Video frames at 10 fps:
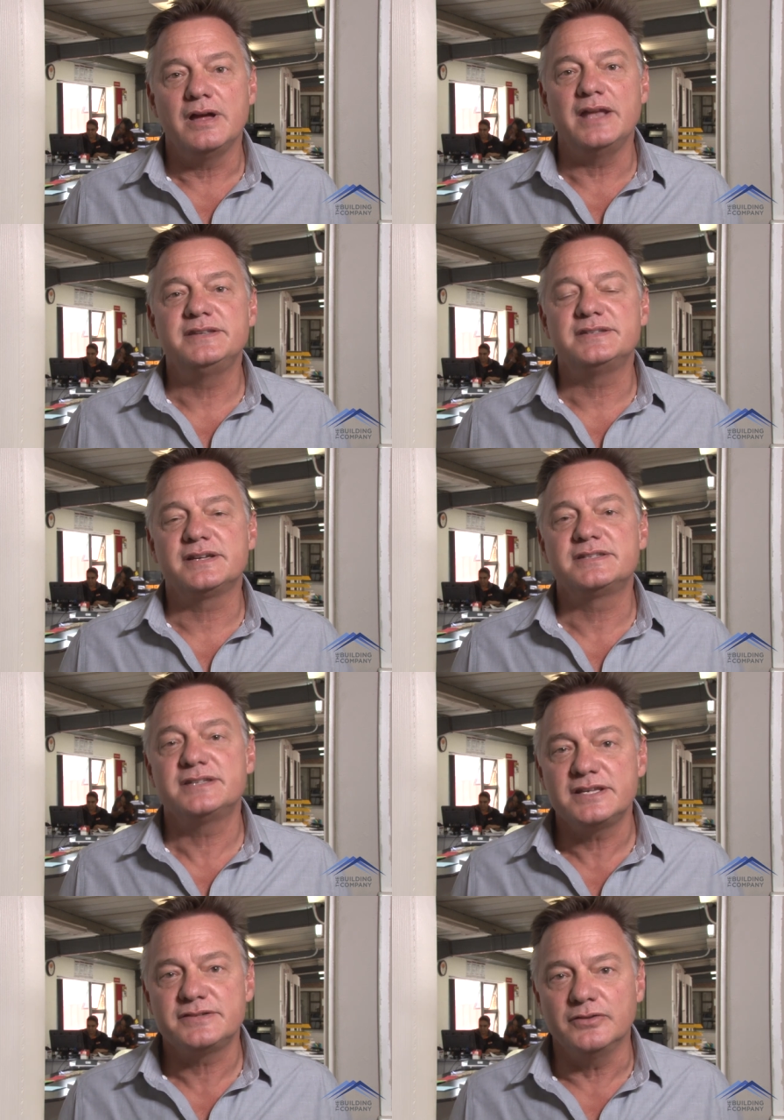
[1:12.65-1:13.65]
and
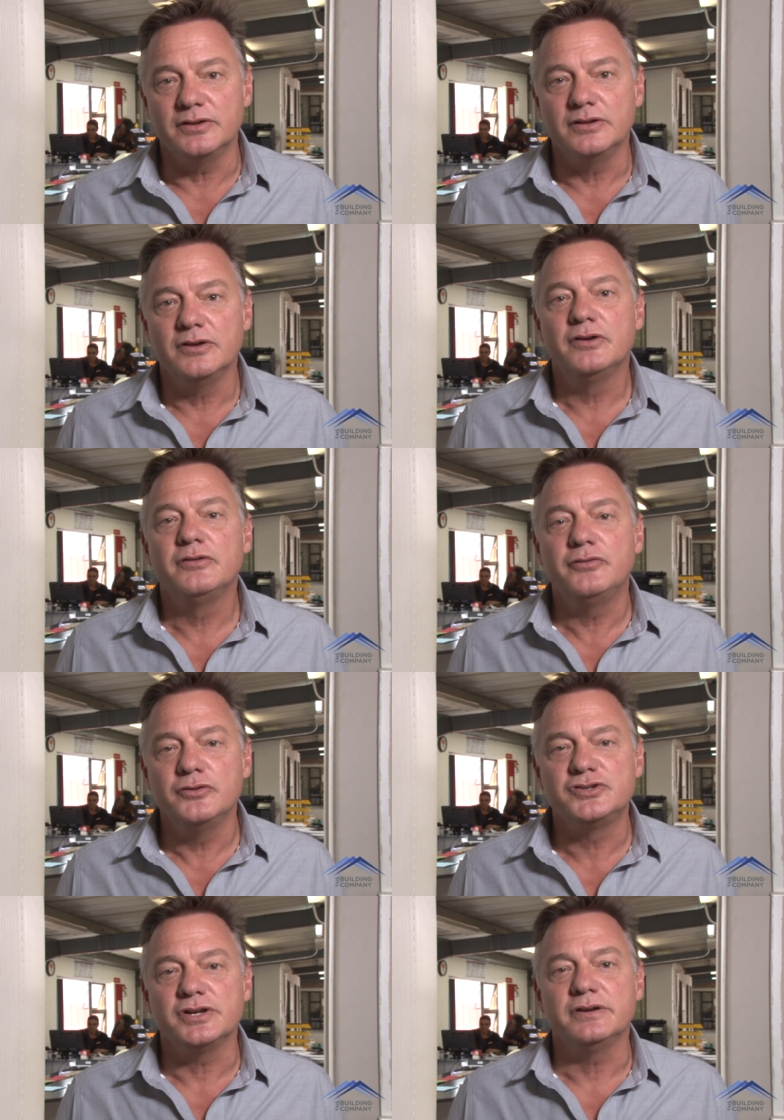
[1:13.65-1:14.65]
successful
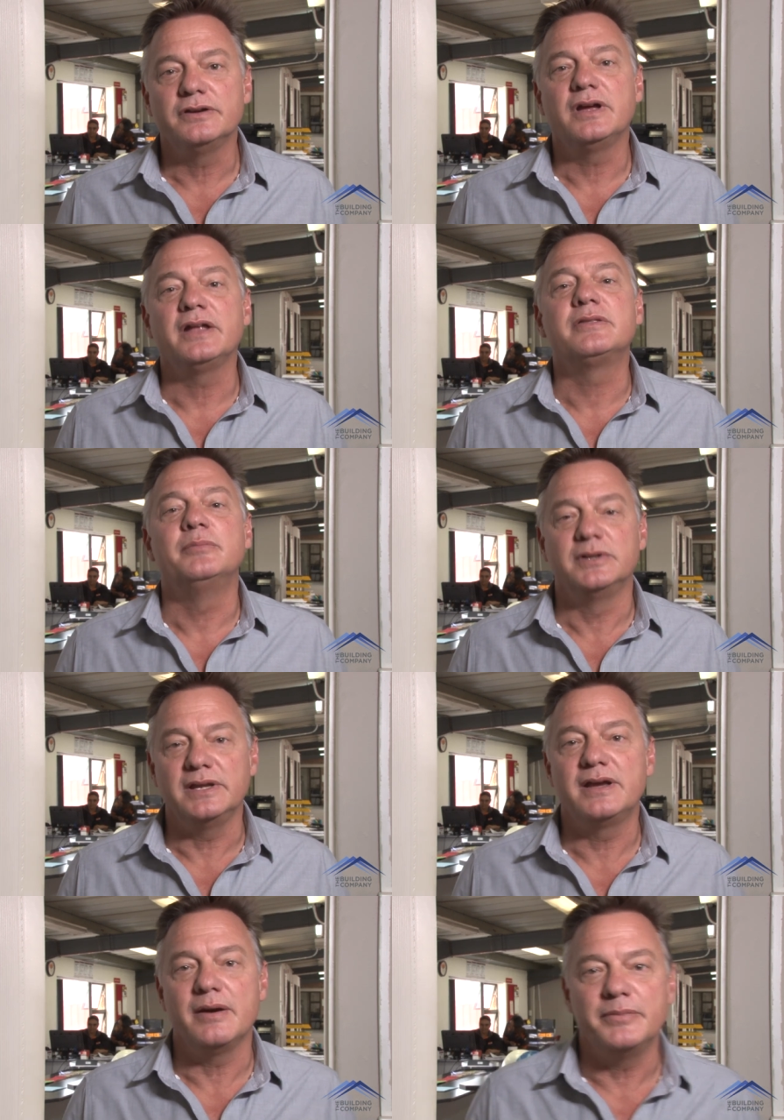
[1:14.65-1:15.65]
future at the
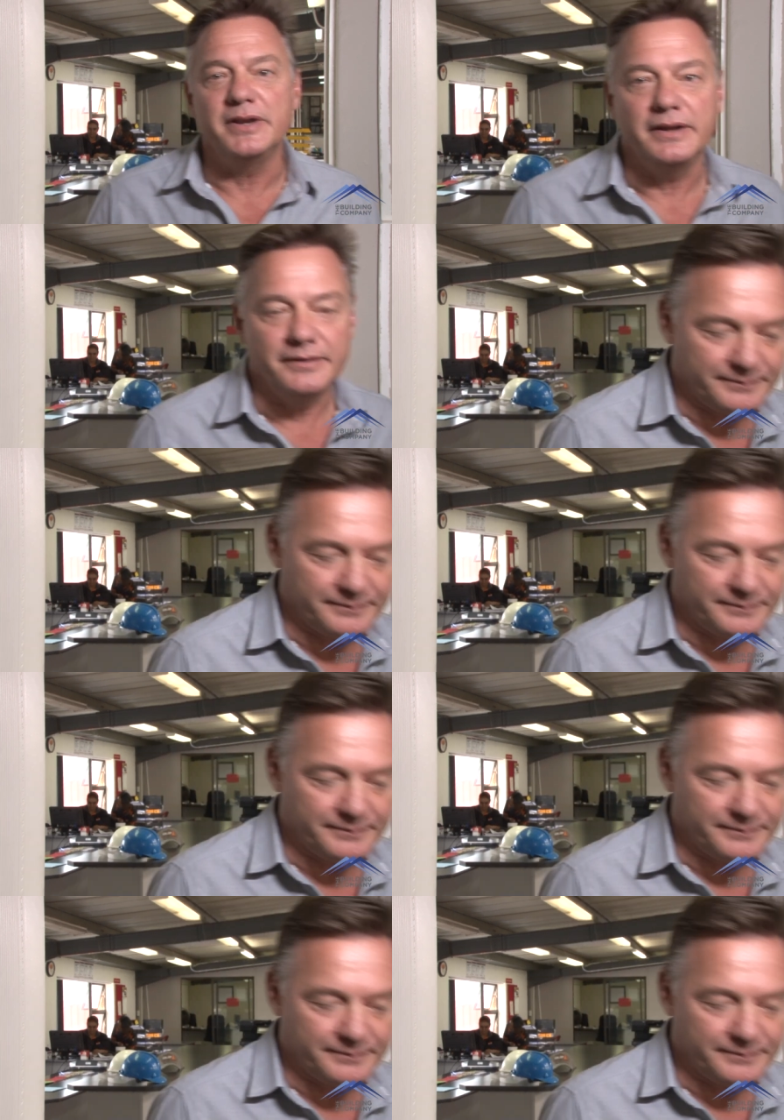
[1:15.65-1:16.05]
building company.